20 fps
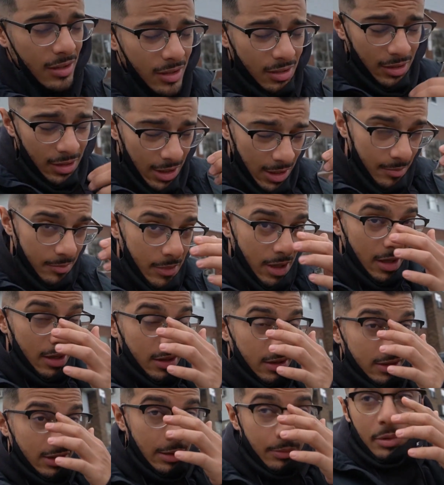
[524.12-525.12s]
I am
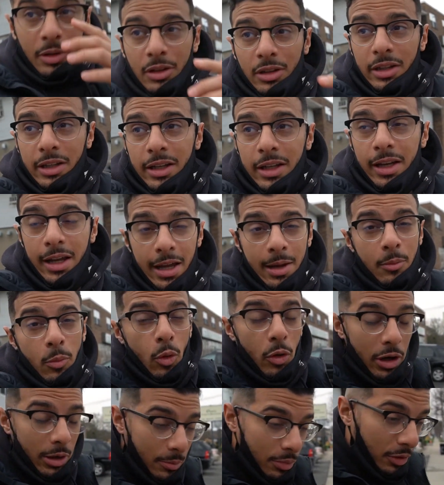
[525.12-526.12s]
not typically a
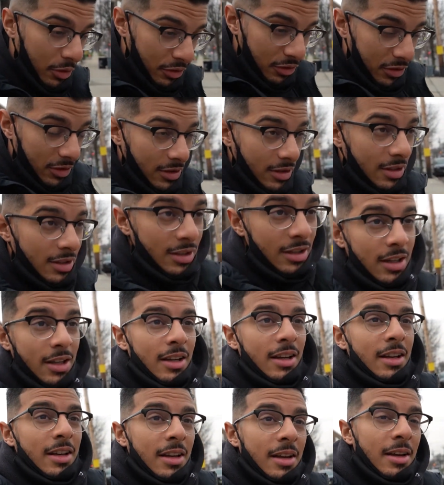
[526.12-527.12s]
morning person,
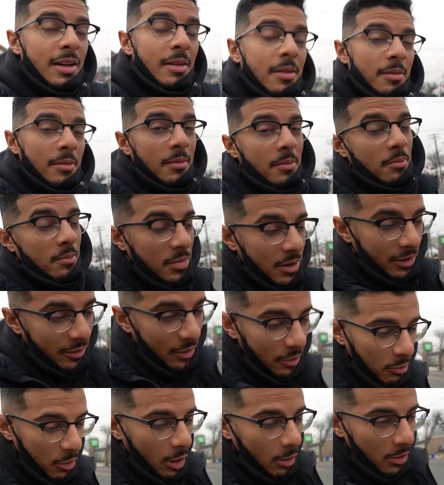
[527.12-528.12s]
but if
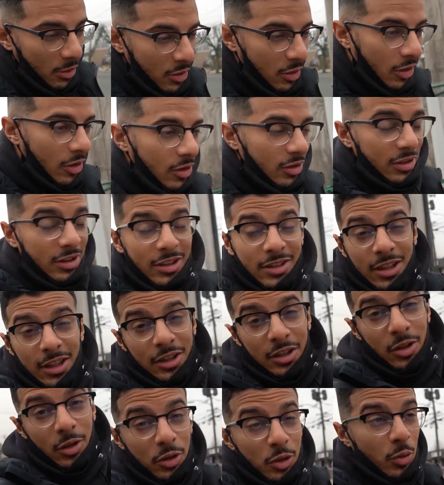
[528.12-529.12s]
your barber calls and says,
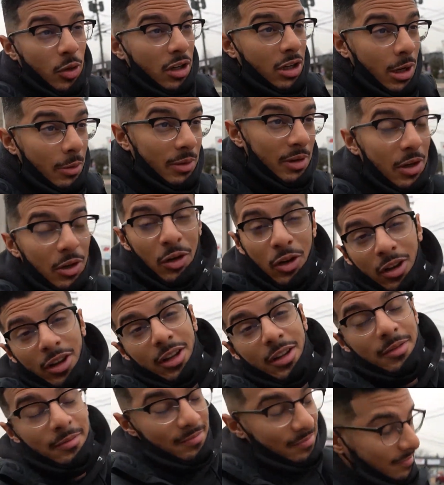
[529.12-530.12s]
yo, you want to come in early,
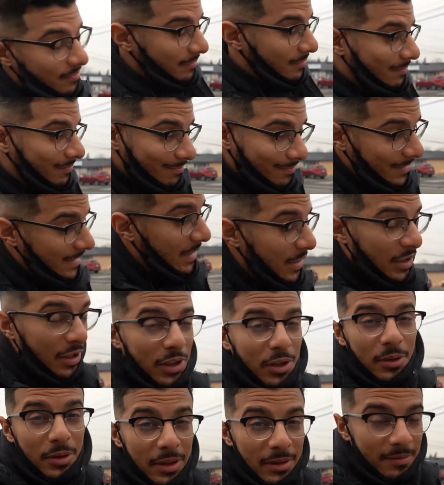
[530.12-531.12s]
you
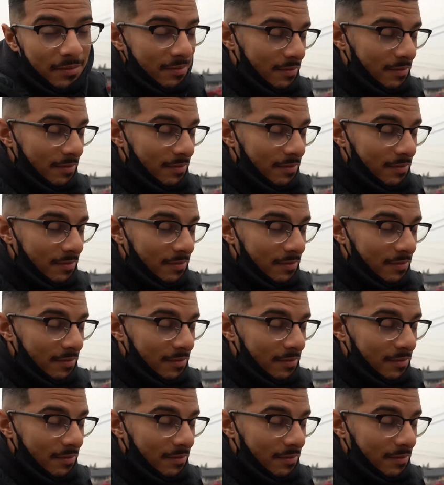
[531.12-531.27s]
do it.